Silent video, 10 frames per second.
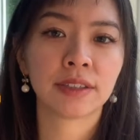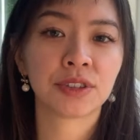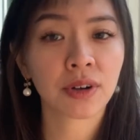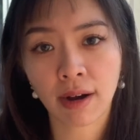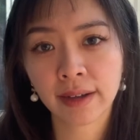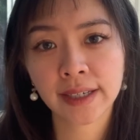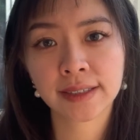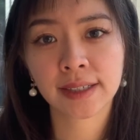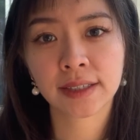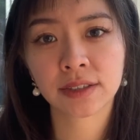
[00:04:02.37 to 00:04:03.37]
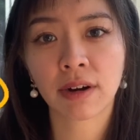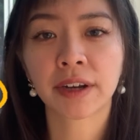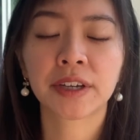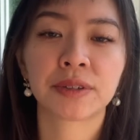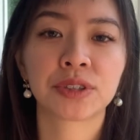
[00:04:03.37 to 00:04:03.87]
Your audiences are
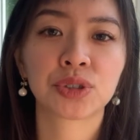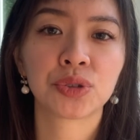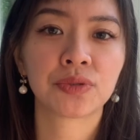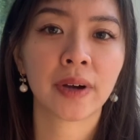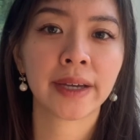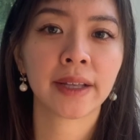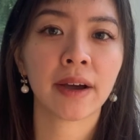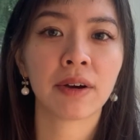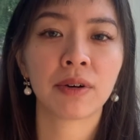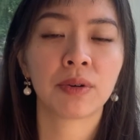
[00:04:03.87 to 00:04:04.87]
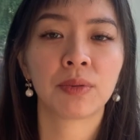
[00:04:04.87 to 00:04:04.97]
curious to find out